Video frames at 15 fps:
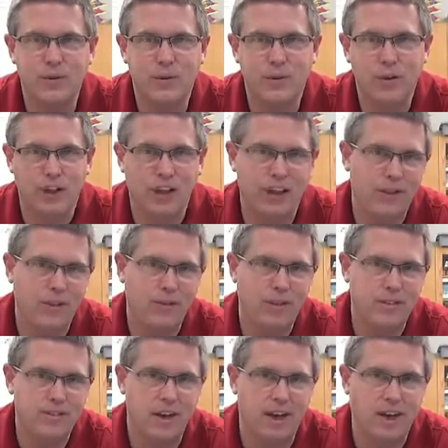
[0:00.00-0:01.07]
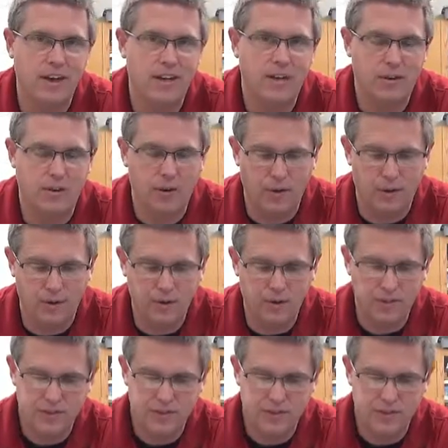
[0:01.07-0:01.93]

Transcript: really do this on your own.